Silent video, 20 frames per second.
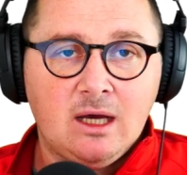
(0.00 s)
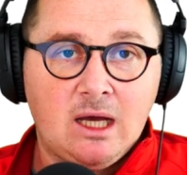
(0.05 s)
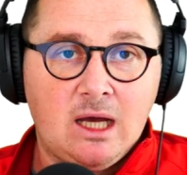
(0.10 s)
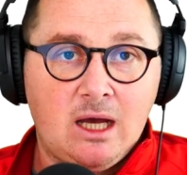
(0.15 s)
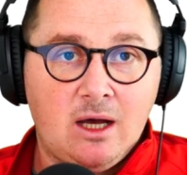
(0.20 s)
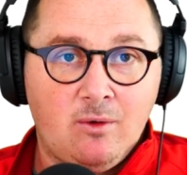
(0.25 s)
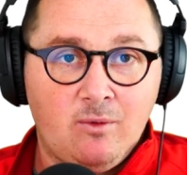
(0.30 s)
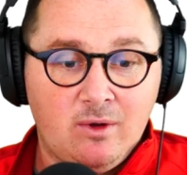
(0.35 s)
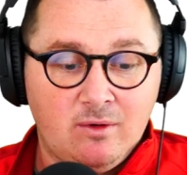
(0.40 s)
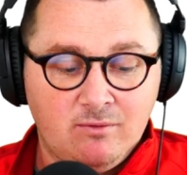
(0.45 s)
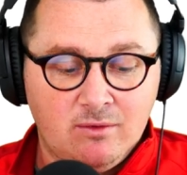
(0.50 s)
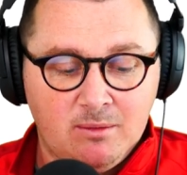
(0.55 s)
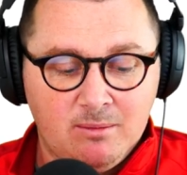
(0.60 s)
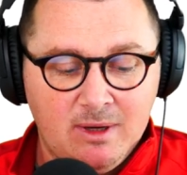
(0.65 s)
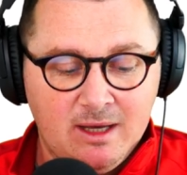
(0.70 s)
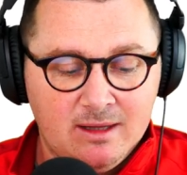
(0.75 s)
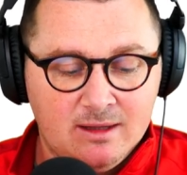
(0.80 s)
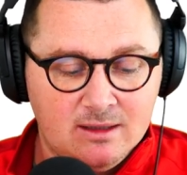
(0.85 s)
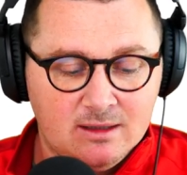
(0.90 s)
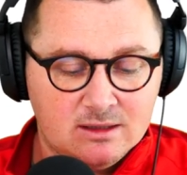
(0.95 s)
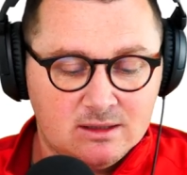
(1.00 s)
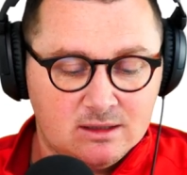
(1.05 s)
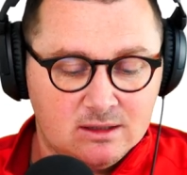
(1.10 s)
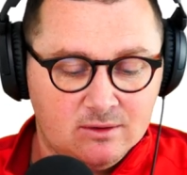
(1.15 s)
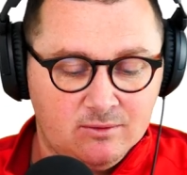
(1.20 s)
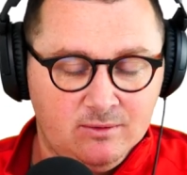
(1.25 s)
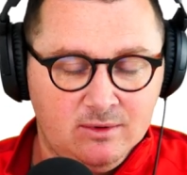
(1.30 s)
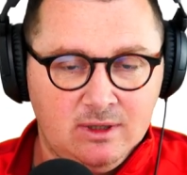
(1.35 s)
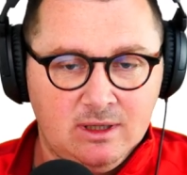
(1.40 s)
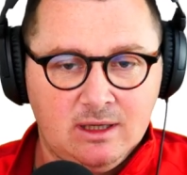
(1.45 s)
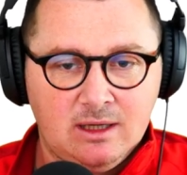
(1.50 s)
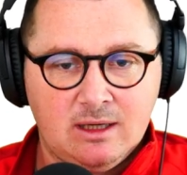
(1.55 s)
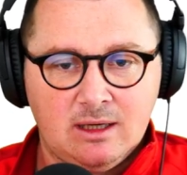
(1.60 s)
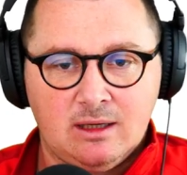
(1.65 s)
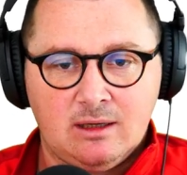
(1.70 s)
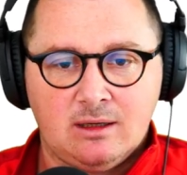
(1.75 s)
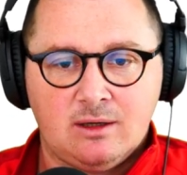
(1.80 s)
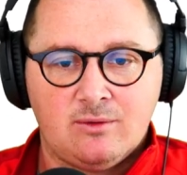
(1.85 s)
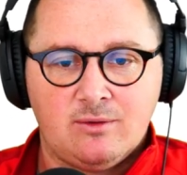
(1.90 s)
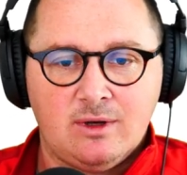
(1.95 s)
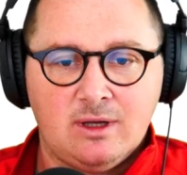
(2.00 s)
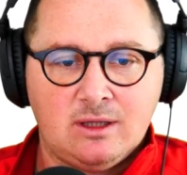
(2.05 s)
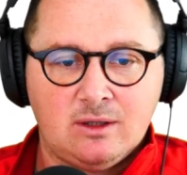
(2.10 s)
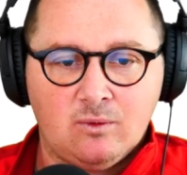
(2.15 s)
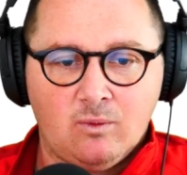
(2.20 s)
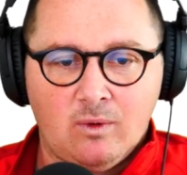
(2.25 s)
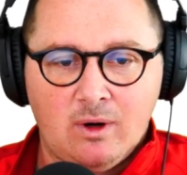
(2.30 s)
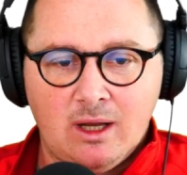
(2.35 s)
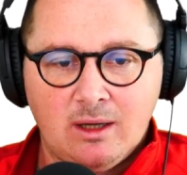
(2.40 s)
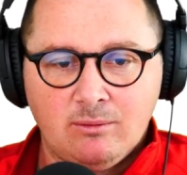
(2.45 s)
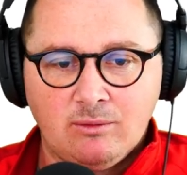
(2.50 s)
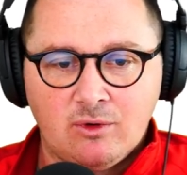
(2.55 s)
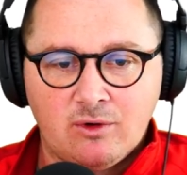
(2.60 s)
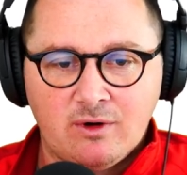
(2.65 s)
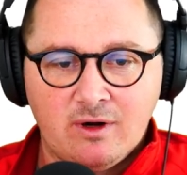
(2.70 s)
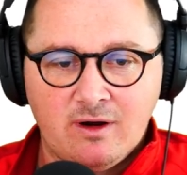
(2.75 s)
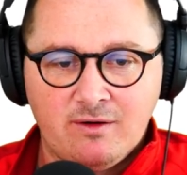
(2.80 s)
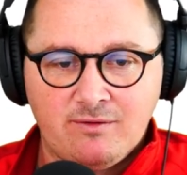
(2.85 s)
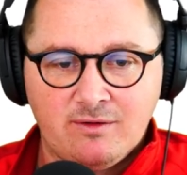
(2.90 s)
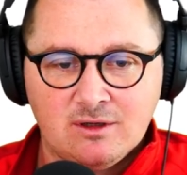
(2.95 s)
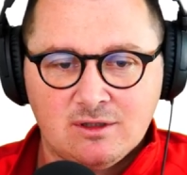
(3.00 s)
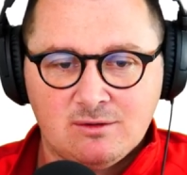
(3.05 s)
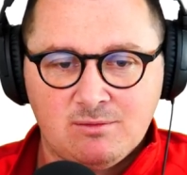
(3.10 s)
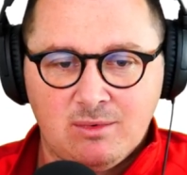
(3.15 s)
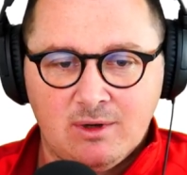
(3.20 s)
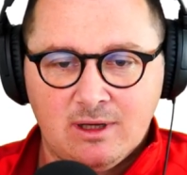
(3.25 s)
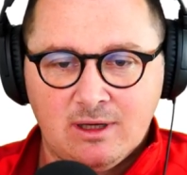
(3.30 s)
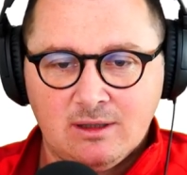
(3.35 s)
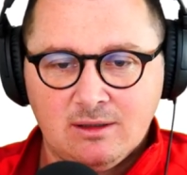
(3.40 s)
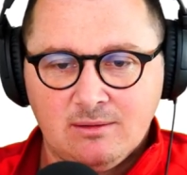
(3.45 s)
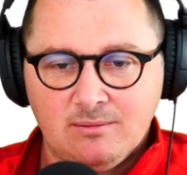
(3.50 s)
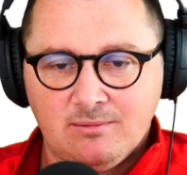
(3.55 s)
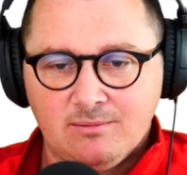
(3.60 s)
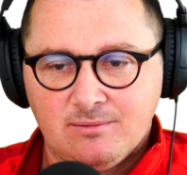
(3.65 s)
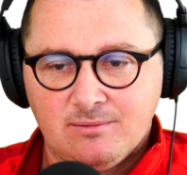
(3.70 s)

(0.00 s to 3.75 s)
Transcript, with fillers: Uh, when we made this, we can create one more reference plane.